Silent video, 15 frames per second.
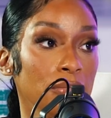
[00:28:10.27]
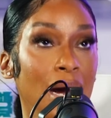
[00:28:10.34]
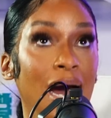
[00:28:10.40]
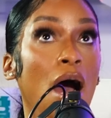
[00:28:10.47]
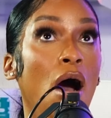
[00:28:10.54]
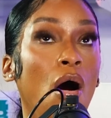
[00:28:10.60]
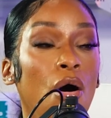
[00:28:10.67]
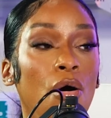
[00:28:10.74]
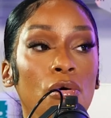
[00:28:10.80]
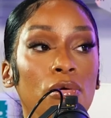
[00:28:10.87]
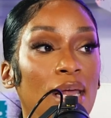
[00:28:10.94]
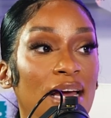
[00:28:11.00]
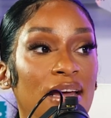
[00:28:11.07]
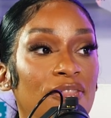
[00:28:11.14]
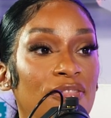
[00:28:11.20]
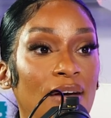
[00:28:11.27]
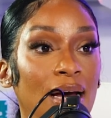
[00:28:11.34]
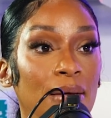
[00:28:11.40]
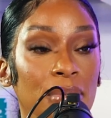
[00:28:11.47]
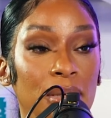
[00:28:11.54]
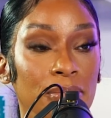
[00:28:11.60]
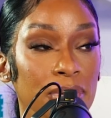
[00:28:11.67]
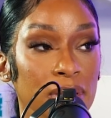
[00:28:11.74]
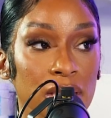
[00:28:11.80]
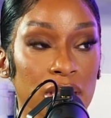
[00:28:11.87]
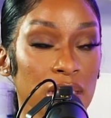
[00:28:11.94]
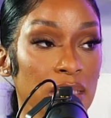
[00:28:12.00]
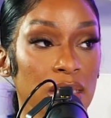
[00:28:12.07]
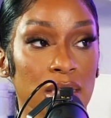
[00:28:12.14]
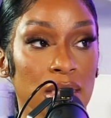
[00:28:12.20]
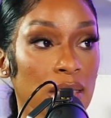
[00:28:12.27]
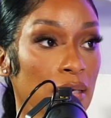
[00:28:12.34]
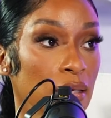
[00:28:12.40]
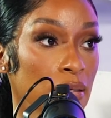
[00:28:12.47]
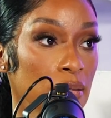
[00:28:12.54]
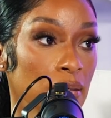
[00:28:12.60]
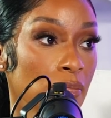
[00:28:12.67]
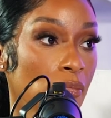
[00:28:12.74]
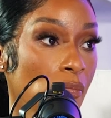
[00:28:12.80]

My whole life, I've been putting shit together.